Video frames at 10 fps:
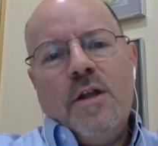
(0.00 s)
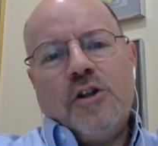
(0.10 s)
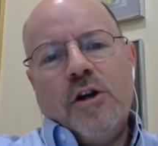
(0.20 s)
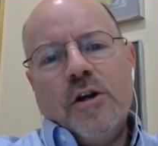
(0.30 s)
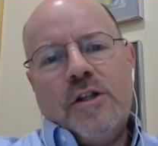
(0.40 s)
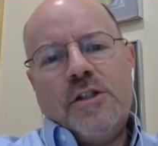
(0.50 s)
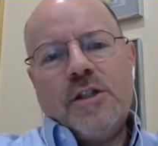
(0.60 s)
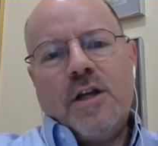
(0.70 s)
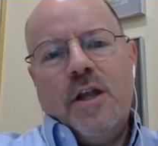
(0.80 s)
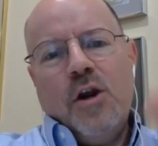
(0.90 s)

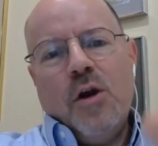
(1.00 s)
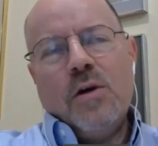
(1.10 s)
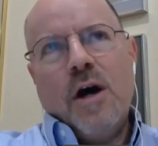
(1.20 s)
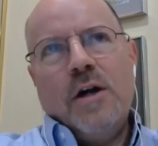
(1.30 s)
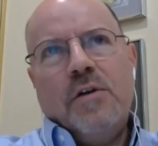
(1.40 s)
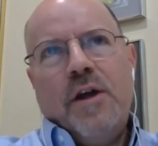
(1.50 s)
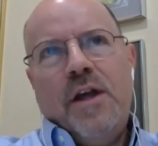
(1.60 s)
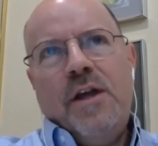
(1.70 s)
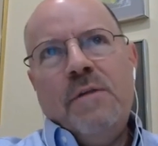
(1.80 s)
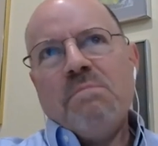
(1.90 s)
Turkish, you know,
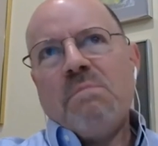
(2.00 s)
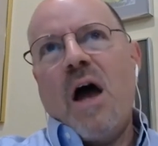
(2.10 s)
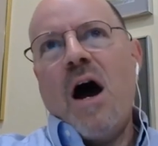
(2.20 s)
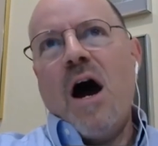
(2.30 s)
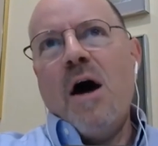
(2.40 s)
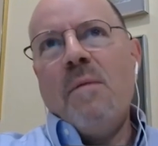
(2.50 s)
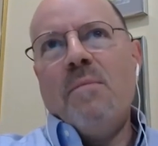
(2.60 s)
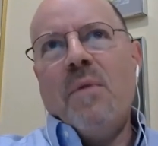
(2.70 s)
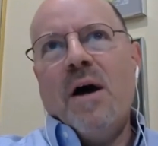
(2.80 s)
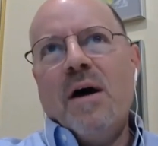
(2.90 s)
Qadiri,
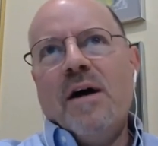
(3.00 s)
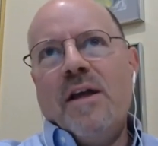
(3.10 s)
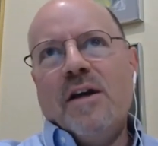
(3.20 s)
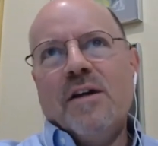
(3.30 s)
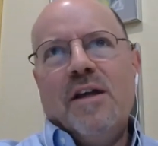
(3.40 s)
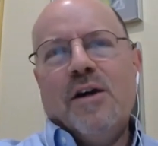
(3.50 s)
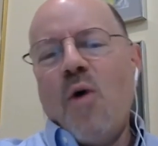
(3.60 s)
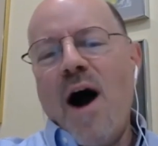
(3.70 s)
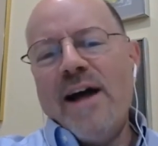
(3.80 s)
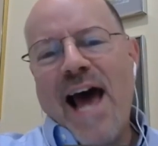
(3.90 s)

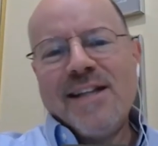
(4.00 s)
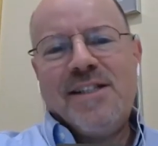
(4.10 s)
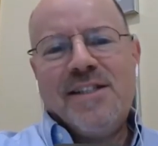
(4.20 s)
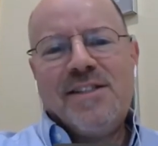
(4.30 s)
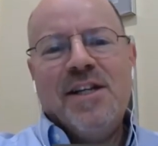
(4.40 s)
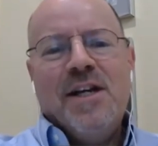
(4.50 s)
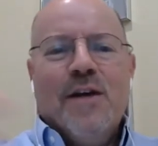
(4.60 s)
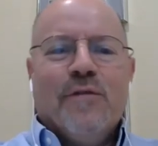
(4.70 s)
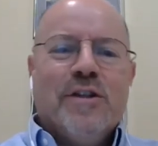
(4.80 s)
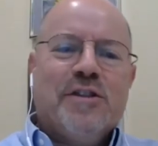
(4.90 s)
Ikhwan axis
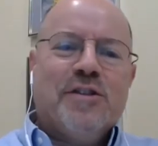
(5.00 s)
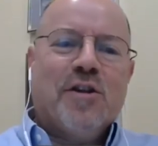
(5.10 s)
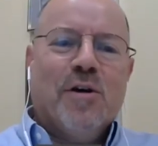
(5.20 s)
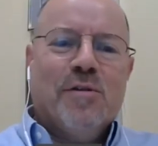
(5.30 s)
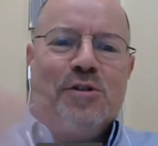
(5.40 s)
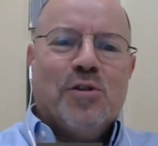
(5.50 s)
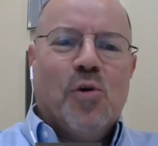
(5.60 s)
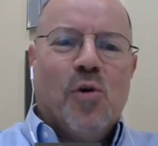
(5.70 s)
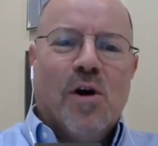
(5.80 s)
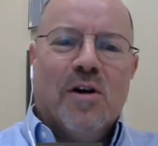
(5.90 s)
versus those
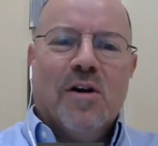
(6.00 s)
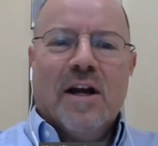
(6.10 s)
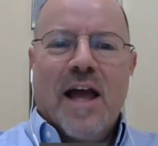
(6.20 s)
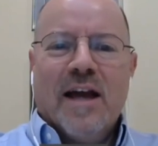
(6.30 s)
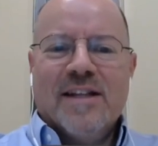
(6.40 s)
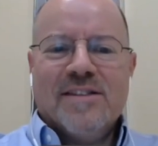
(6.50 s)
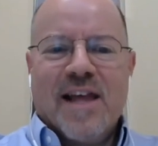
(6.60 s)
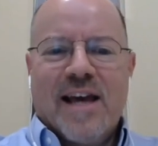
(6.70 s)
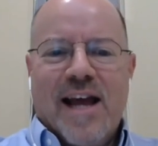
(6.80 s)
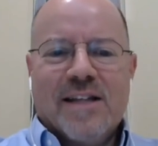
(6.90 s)
who are against
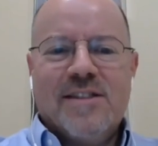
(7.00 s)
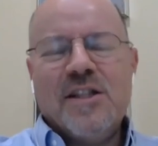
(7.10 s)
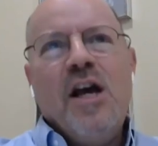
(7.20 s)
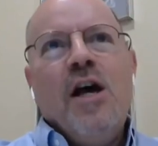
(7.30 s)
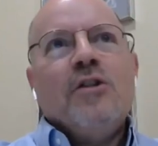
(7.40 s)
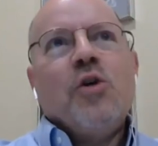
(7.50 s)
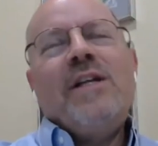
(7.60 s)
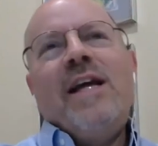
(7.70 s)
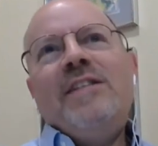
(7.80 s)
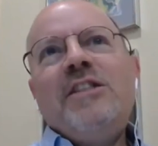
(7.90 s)
that axis. So
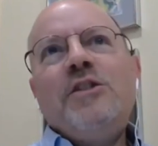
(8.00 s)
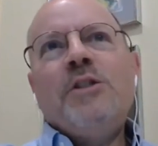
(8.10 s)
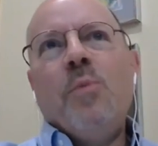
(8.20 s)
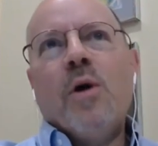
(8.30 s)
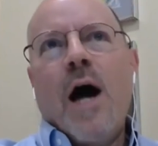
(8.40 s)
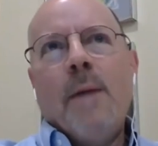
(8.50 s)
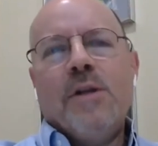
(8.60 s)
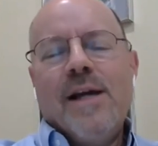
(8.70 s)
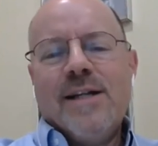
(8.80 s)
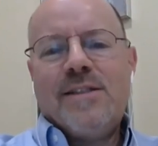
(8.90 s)
it's just much more
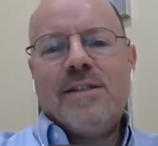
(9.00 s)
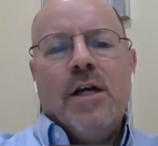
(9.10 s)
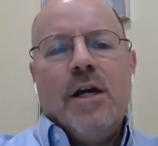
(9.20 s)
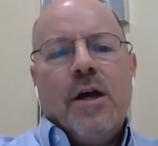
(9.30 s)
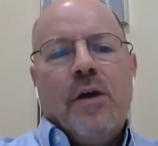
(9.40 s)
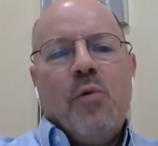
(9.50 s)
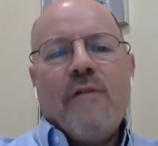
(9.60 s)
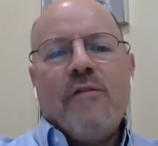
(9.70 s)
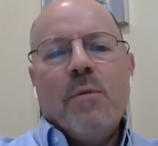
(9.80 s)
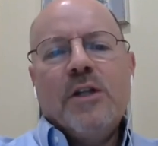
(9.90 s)
complex. We
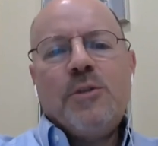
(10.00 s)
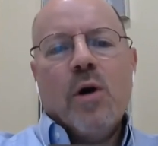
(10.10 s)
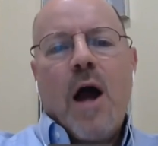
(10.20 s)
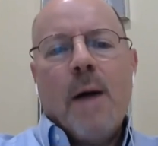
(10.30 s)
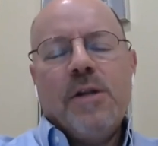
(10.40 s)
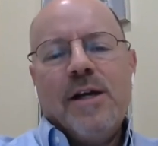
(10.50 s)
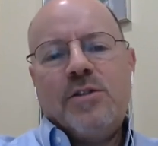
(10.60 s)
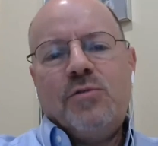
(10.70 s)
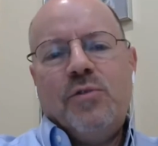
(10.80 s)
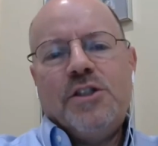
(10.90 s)
have a much more
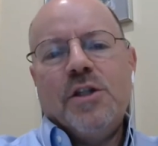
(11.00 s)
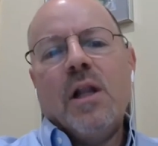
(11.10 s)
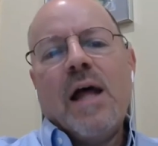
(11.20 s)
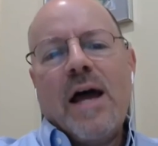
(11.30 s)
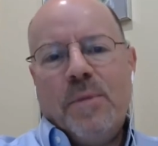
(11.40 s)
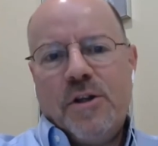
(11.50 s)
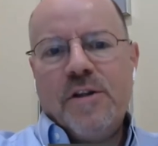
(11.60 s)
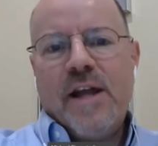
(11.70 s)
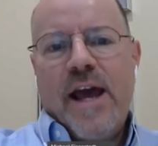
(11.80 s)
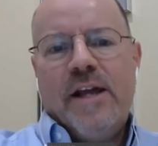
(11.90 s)
complex regional alignment
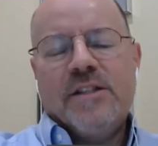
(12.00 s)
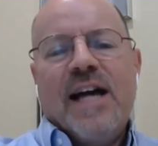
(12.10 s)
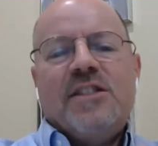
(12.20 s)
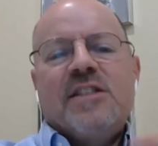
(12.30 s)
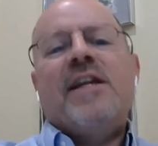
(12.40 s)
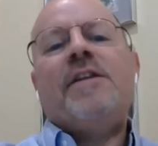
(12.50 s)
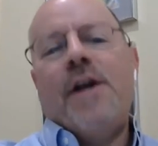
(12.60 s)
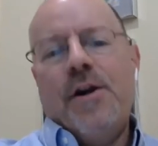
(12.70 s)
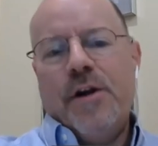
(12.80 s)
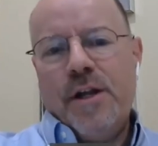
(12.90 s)
today. It's not just
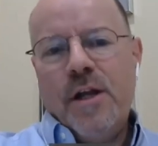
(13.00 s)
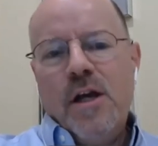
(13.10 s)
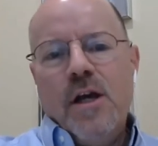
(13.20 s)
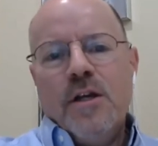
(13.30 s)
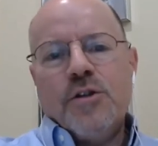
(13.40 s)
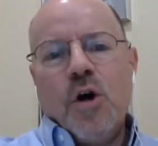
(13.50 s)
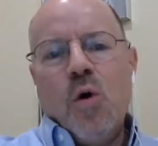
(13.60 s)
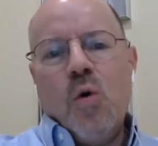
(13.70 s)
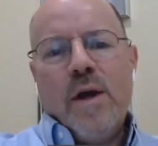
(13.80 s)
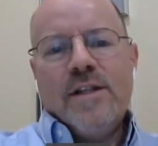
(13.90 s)
sectarian.
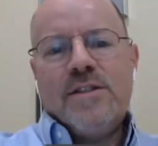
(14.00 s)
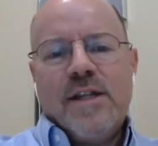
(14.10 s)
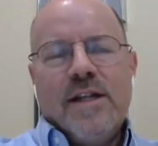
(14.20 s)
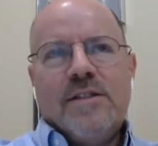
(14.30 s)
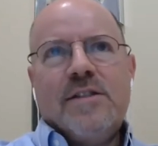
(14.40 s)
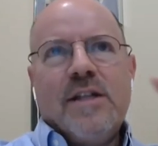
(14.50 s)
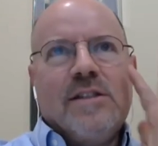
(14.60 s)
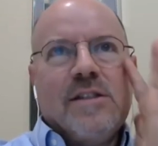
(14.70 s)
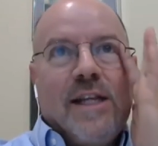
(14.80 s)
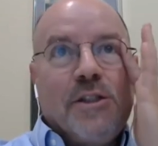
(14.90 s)
So
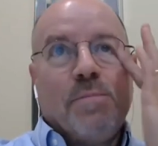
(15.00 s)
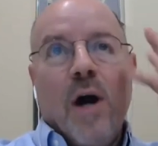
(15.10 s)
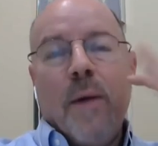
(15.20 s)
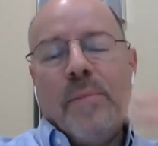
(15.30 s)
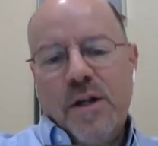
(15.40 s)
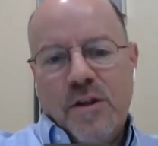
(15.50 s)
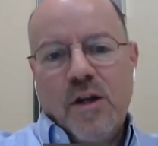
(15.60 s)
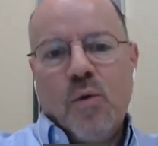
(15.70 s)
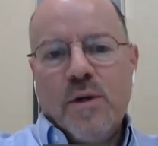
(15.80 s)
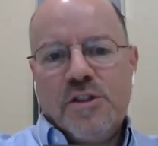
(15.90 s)
it's less prominent than
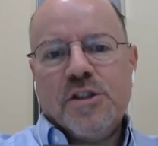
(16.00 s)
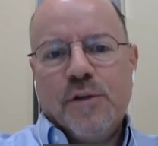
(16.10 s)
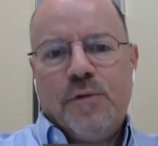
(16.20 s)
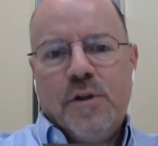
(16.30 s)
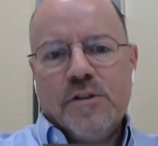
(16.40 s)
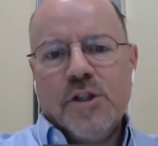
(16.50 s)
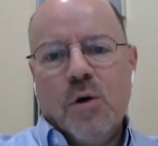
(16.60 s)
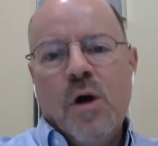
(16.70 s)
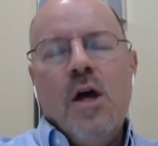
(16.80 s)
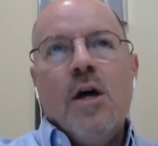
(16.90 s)
it was just a few years
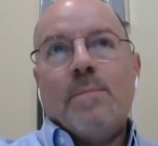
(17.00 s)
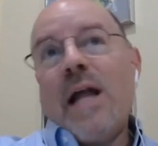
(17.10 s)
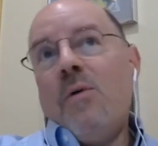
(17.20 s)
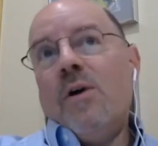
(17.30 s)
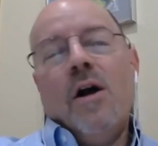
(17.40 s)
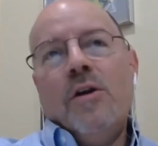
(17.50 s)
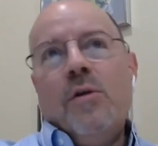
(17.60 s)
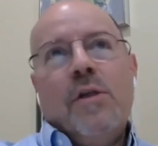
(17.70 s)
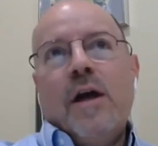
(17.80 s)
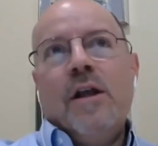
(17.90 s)
ago. But I would argue
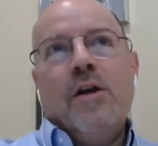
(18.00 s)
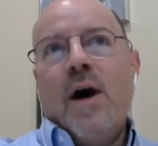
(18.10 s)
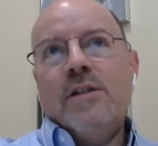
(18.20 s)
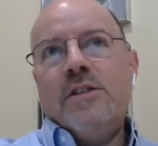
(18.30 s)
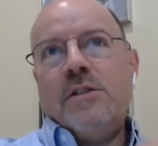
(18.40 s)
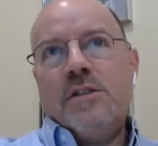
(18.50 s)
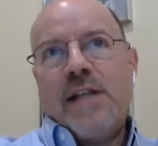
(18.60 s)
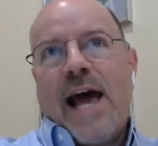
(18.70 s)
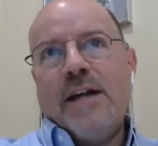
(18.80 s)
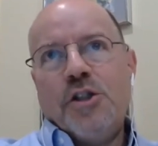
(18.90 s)
that Iran's
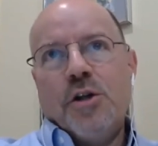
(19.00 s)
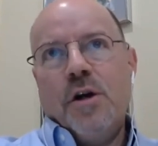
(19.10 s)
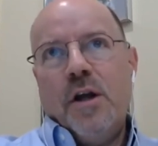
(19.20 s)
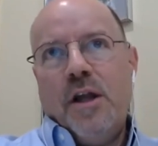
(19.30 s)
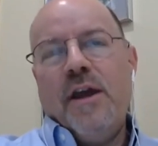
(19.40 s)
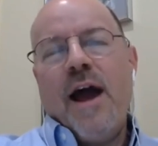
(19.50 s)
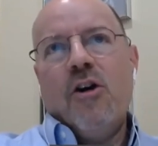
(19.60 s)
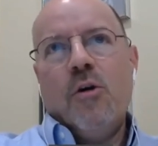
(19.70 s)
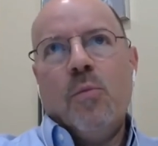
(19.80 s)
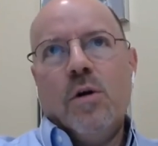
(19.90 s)
stature in the
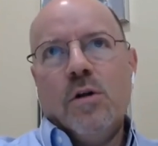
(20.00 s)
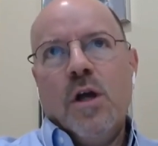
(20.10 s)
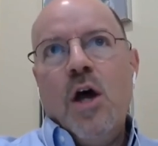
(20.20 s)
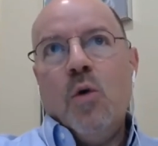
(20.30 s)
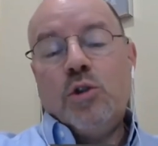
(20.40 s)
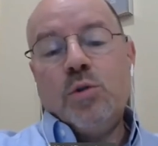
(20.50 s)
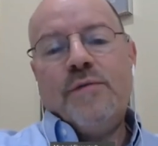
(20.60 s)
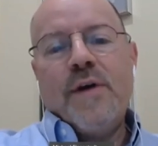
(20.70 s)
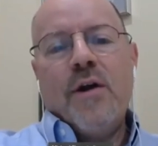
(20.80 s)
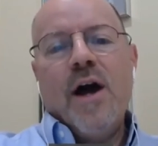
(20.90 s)
Arab world, which was
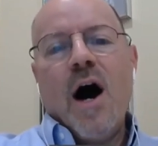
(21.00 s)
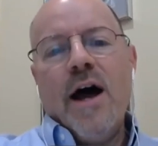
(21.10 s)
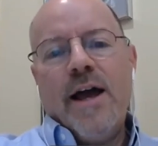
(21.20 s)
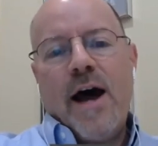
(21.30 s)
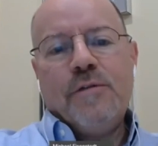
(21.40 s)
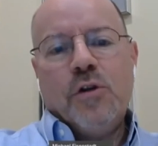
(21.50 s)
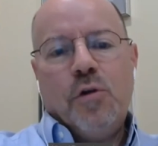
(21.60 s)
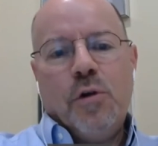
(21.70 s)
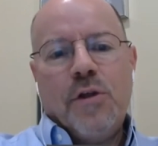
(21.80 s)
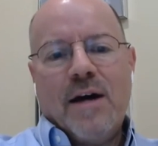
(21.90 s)
very high after
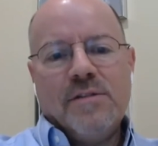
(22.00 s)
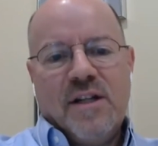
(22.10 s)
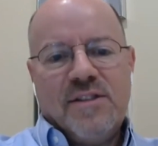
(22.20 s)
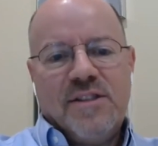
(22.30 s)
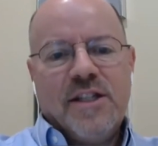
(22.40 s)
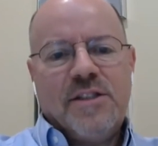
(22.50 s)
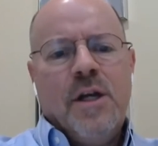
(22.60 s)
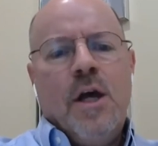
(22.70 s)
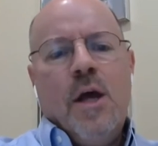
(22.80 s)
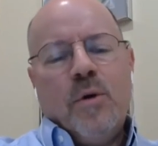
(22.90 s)

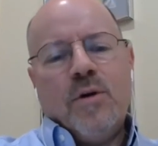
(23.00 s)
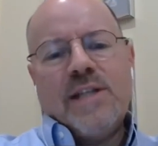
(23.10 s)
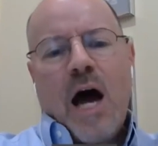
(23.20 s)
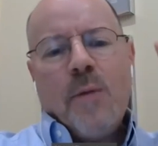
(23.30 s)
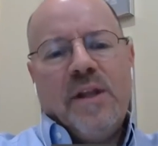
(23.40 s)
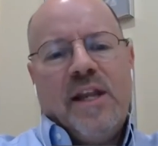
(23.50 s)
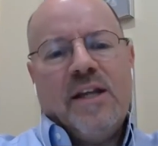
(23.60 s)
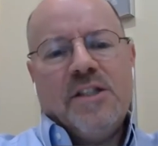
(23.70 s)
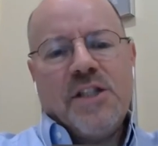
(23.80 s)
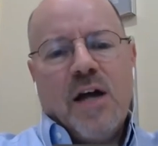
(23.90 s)
2006, because
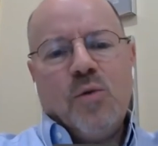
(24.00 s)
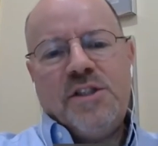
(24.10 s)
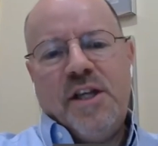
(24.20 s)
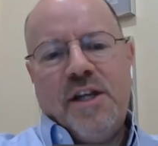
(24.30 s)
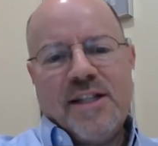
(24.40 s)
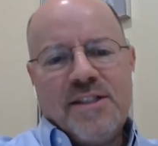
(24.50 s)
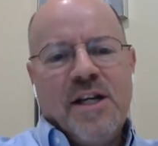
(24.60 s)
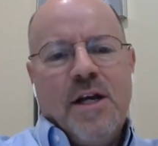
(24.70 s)
Ahmadinejad was seen as